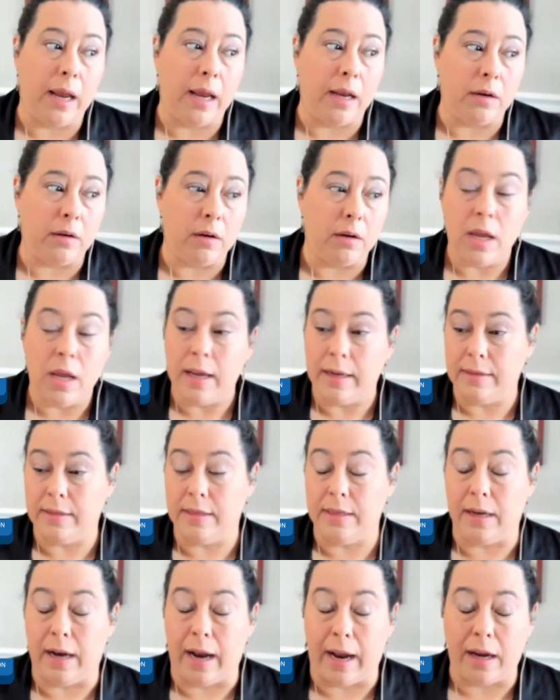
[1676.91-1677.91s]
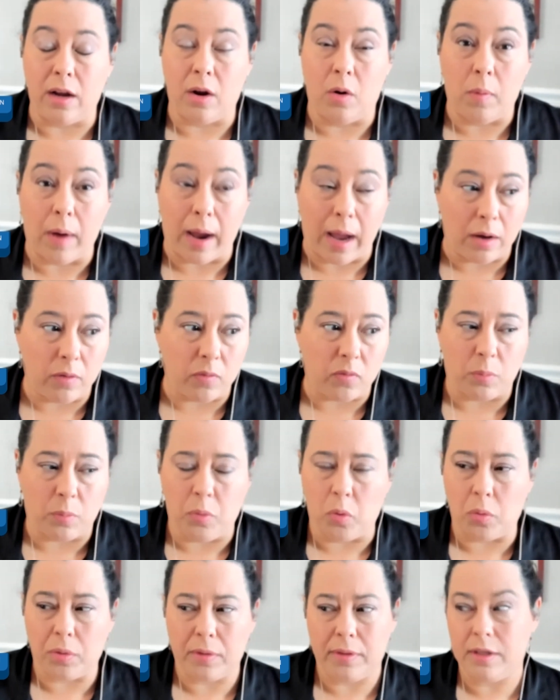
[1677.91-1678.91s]
And did I go out and
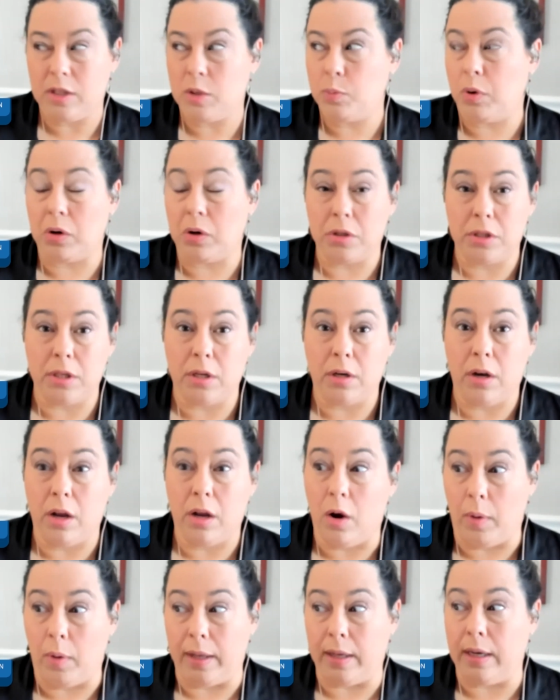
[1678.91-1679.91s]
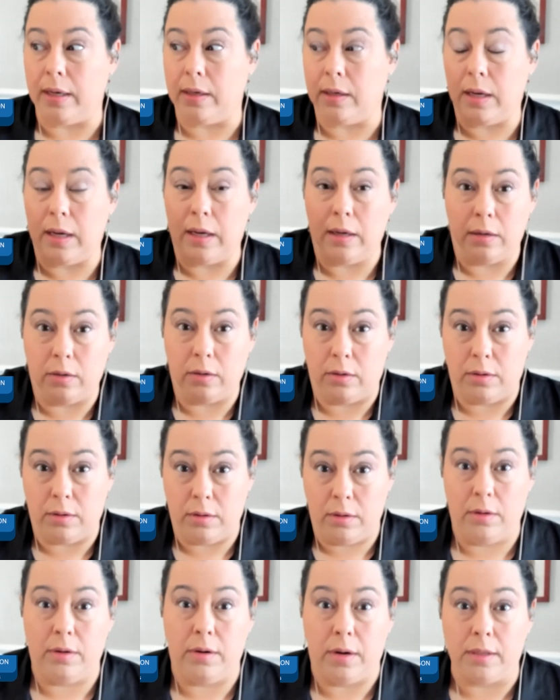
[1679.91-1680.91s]
report this person? No, it it it
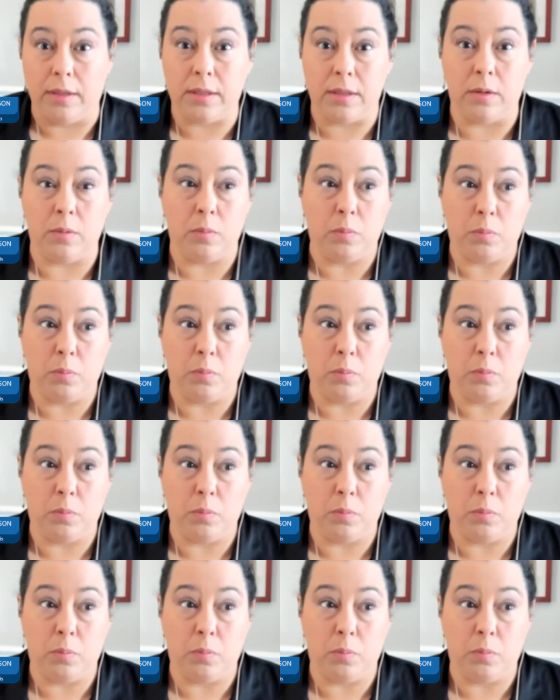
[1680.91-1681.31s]
doesn't